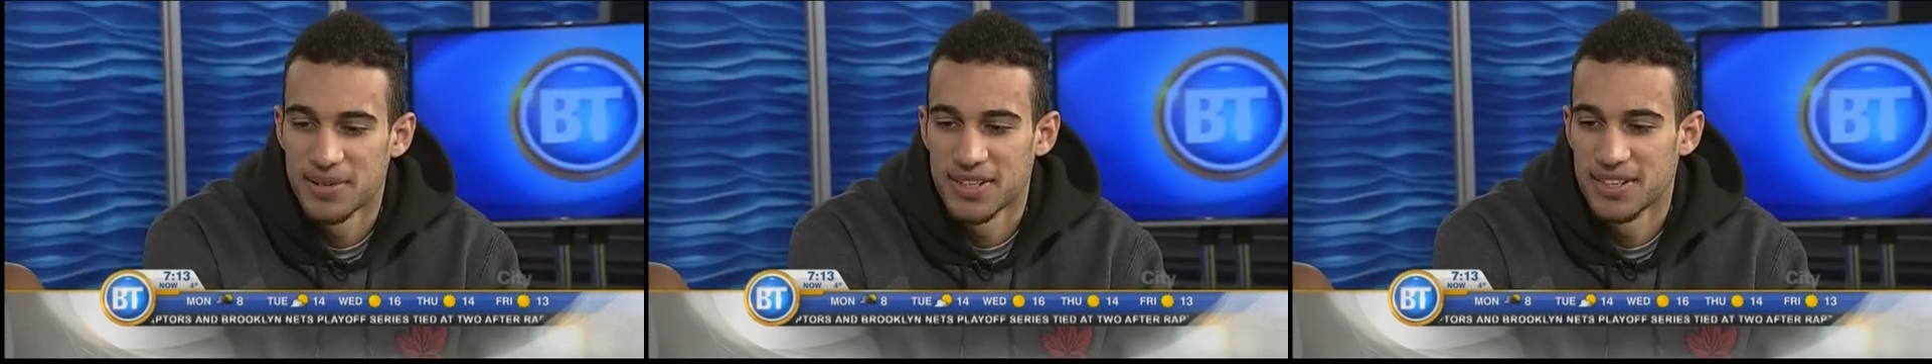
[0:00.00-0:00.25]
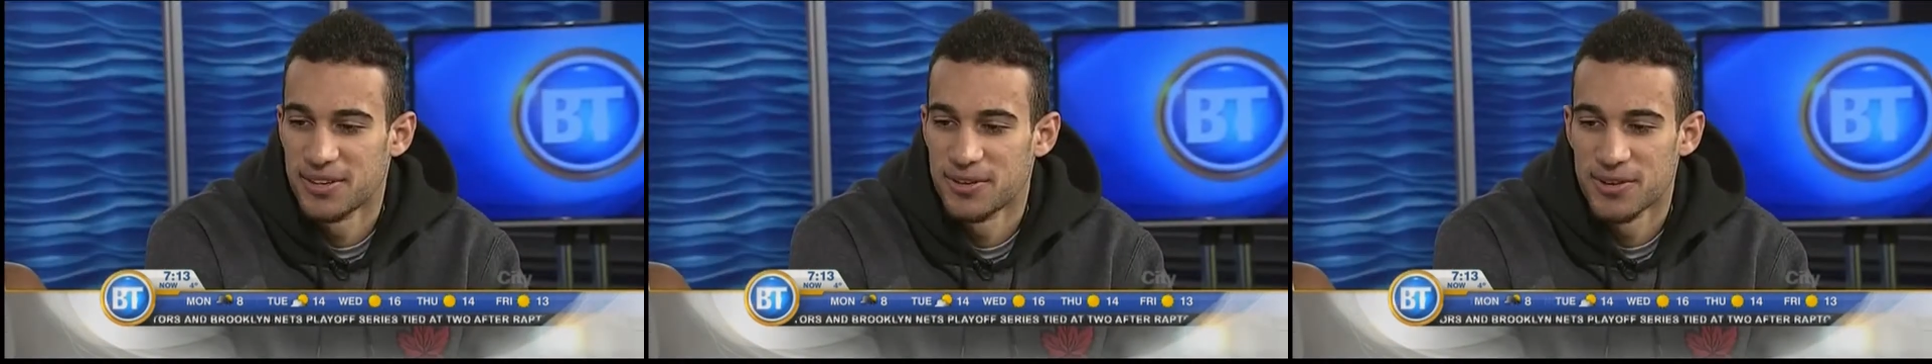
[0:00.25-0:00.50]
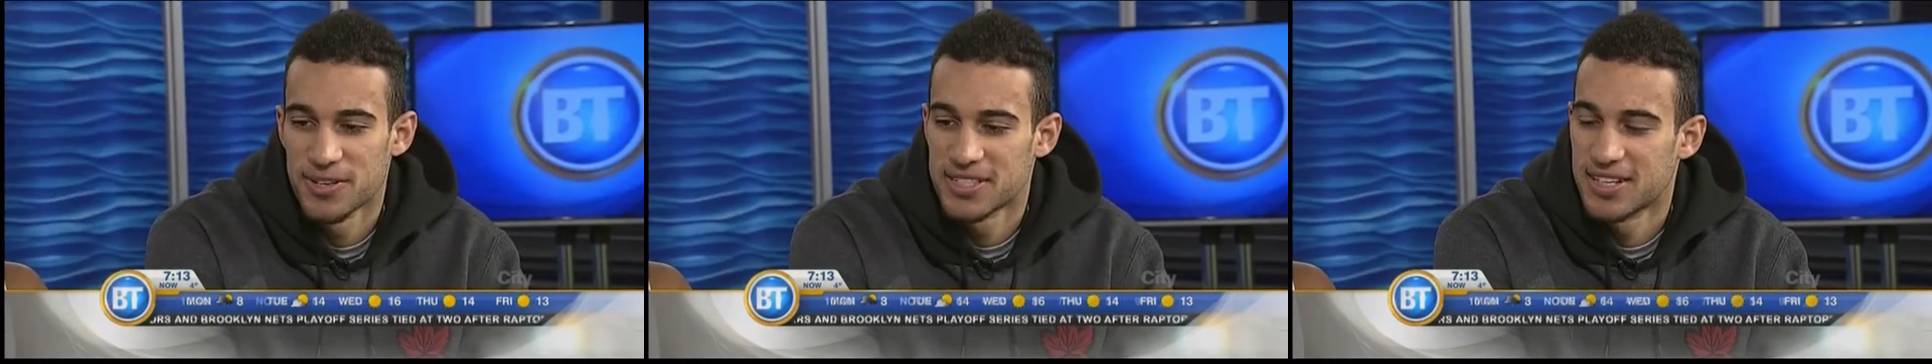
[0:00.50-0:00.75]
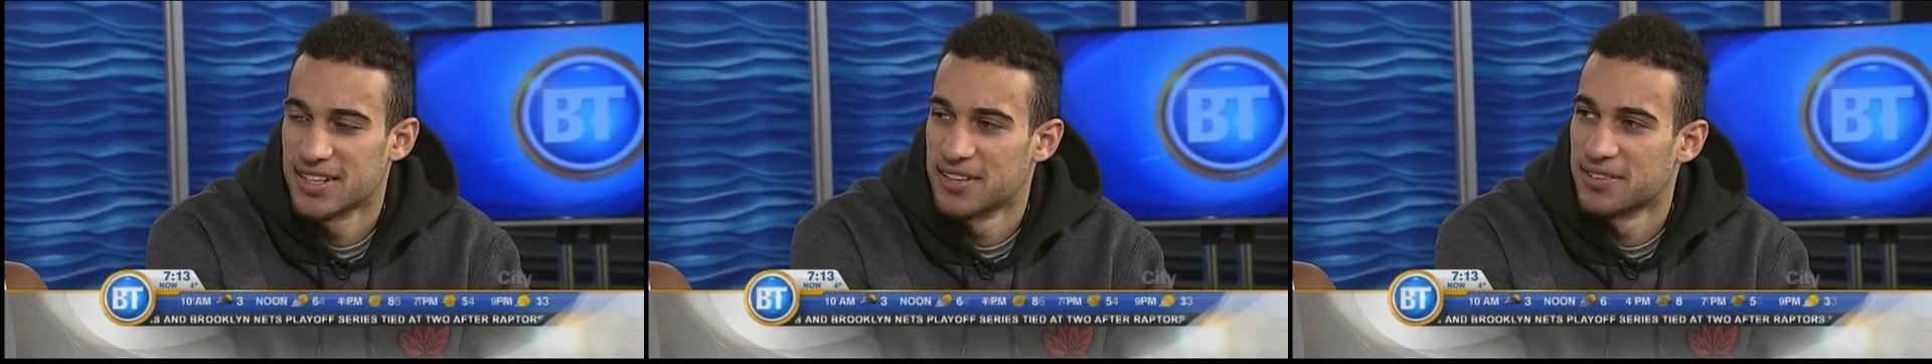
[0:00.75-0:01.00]
coming to
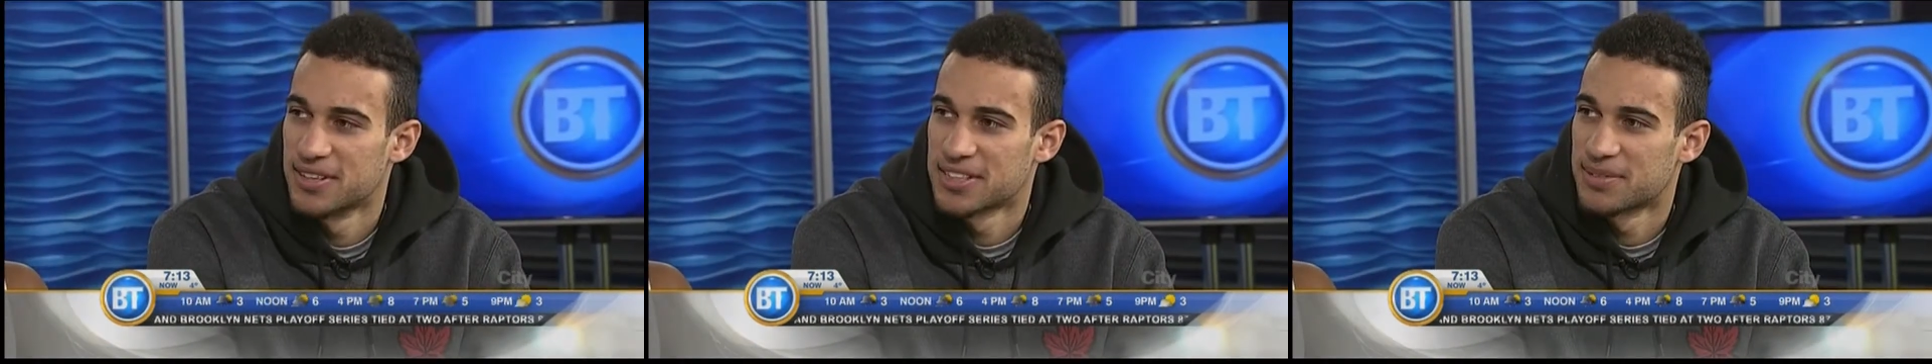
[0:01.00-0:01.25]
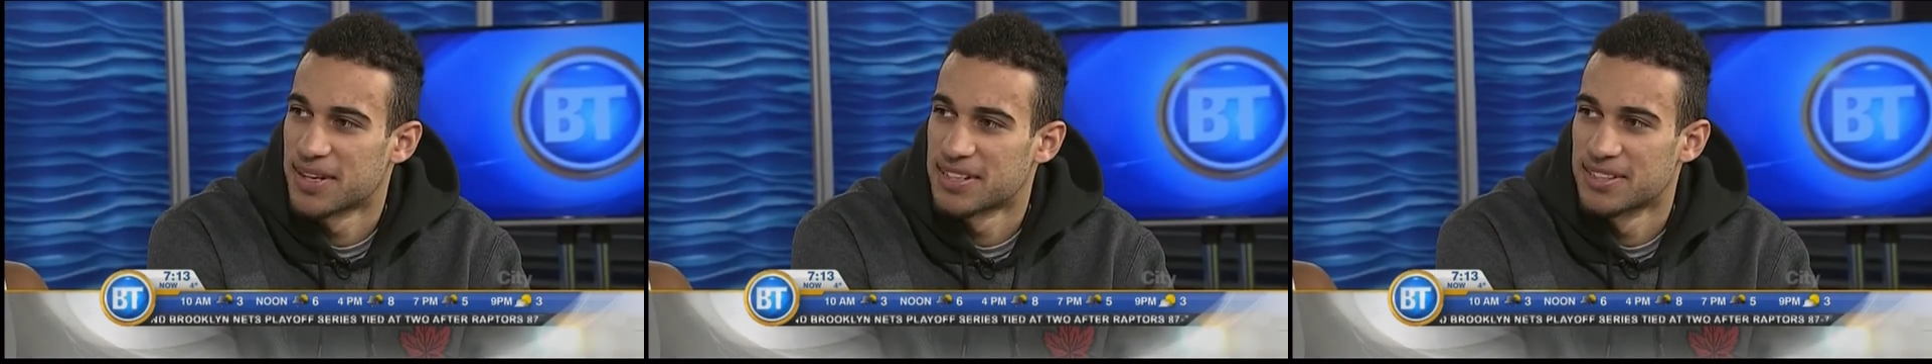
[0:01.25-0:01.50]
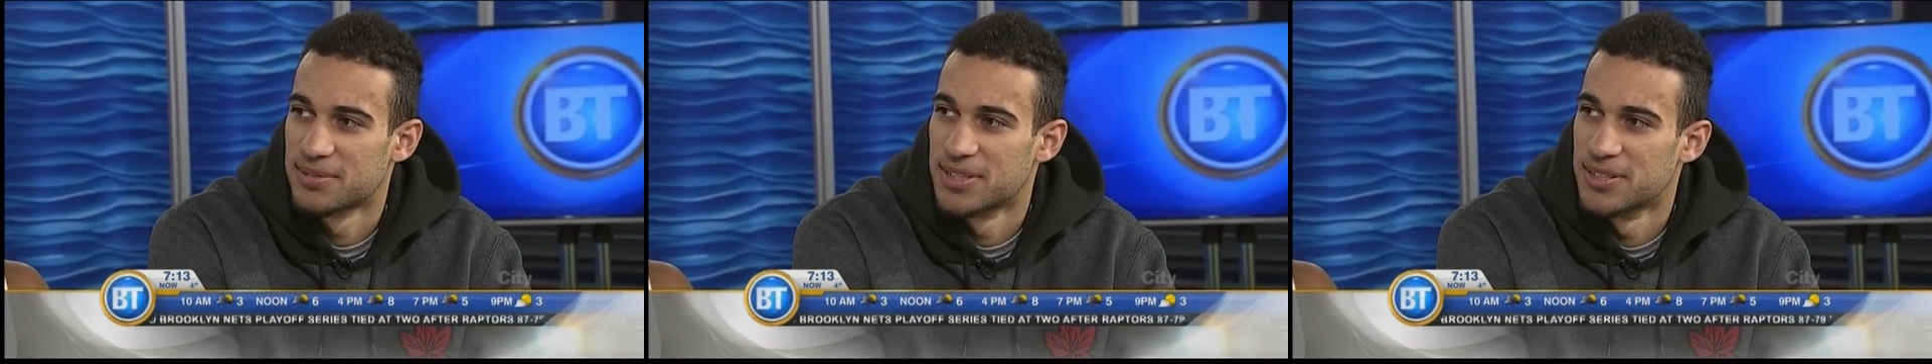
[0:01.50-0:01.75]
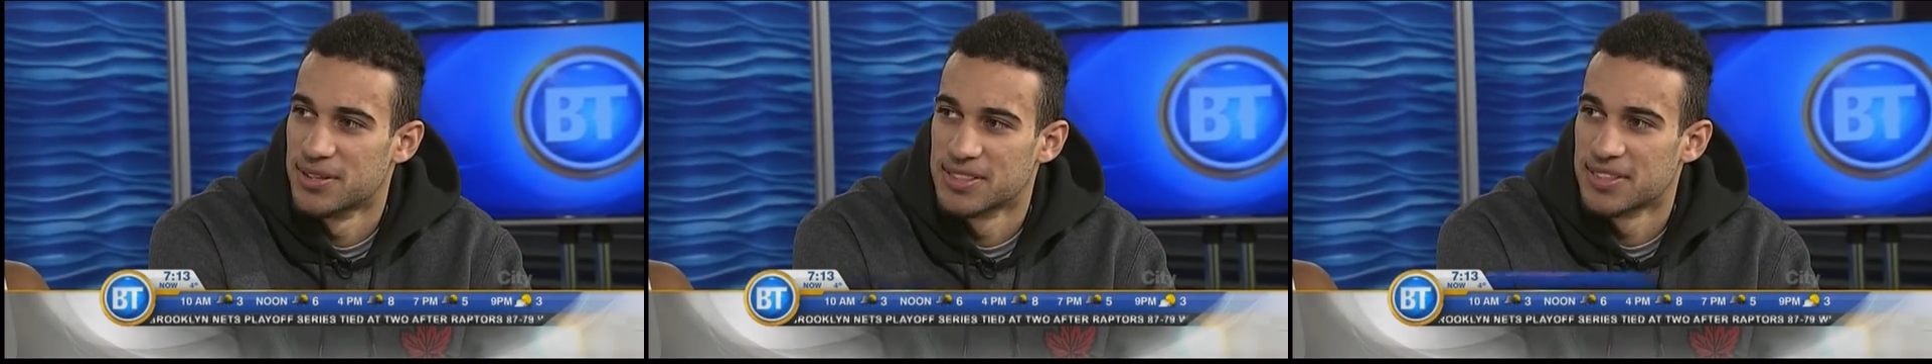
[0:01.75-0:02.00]
university, I never
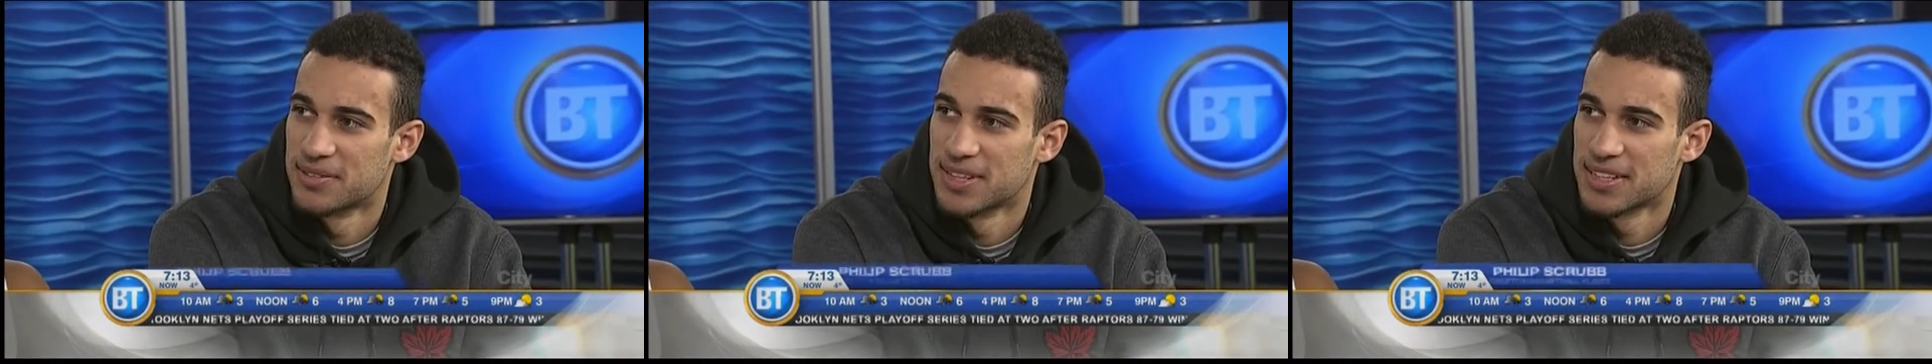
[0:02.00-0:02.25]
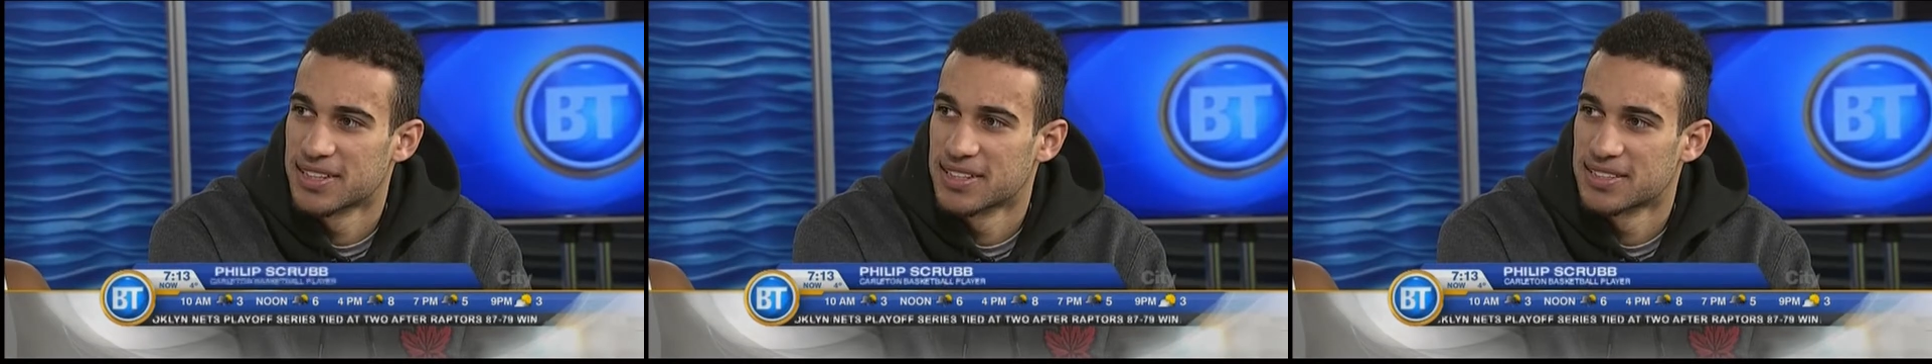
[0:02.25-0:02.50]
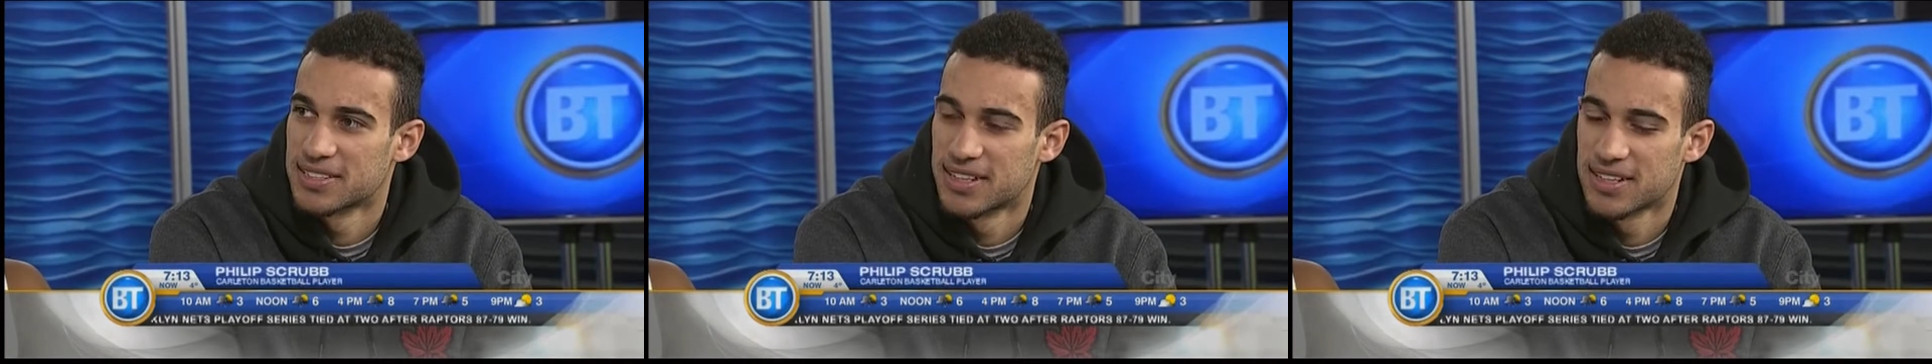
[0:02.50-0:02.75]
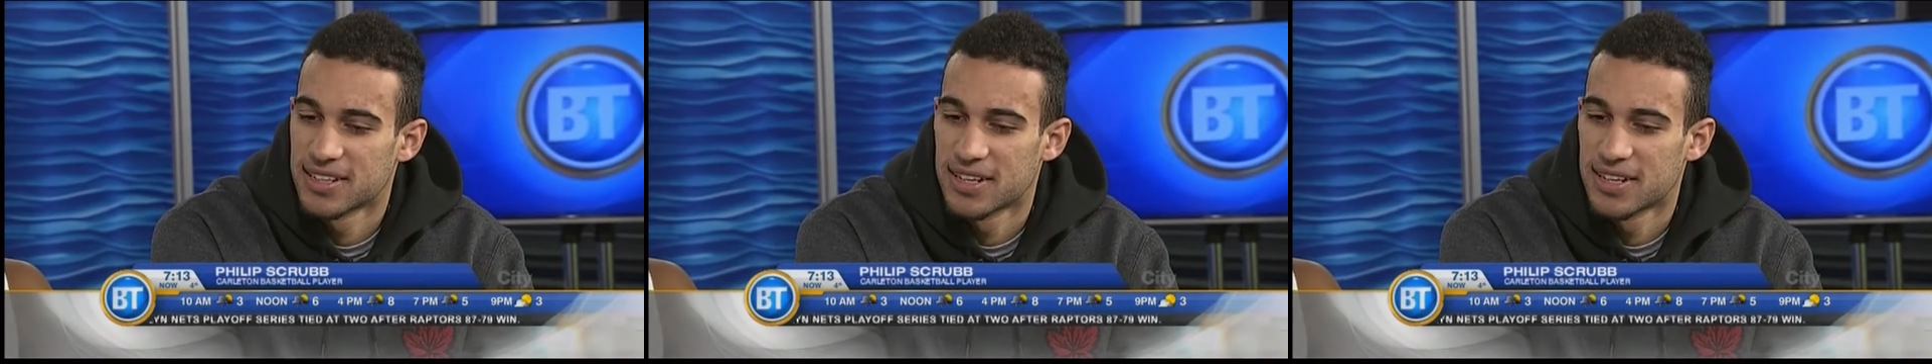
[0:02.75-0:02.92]
expected to be doing something like this.